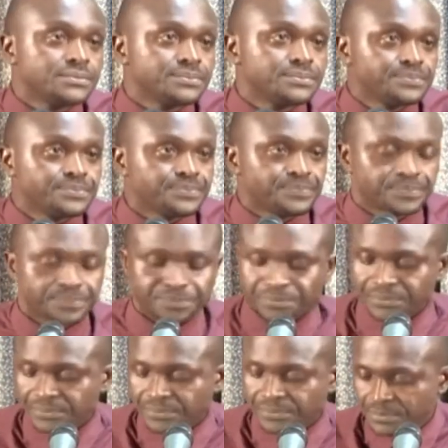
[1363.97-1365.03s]

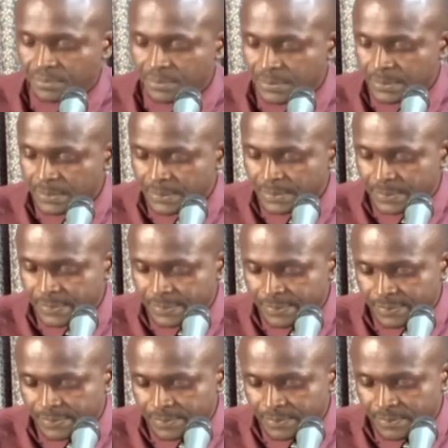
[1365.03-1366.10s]
(silence)